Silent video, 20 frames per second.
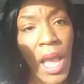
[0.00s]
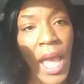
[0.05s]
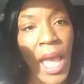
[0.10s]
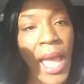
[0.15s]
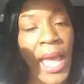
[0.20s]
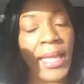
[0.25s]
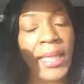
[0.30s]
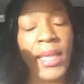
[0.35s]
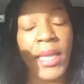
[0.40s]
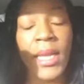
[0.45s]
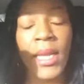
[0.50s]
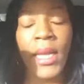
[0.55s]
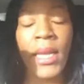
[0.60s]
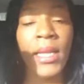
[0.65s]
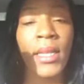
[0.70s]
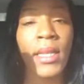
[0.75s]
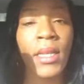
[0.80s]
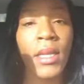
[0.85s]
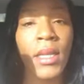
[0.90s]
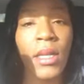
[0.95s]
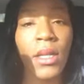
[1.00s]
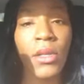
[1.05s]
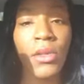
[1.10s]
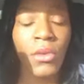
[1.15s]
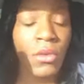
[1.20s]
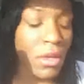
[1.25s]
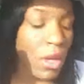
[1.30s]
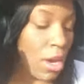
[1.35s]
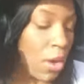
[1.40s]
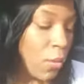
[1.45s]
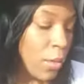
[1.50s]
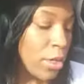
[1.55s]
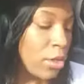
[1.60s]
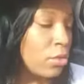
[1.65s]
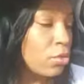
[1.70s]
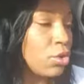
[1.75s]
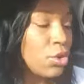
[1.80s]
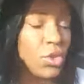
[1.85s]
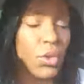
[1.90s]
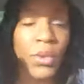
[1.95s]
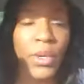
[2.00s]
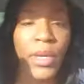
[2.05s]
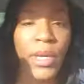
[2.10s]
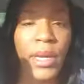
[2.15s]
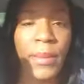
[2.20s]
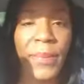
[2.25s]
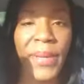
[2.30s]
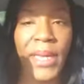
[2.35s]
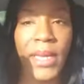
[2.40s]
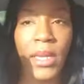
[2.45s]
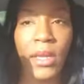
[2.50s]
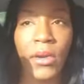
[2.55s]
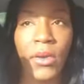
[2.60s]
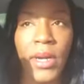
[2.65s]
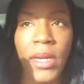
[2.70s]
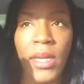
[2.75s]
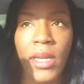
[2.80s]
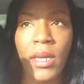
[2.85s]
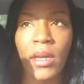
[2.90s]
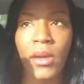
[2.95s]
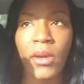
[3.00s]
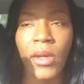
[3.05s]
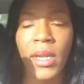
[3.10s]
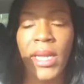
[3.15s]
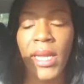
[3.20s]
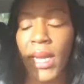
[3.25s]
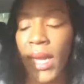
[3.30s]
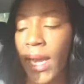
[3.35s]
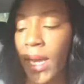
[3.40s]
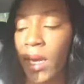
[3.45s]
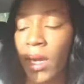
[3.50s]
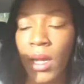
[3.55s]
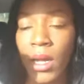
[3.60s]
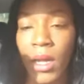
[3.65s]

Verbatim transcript: And then, you know, when you short a penny or a nickel, they like,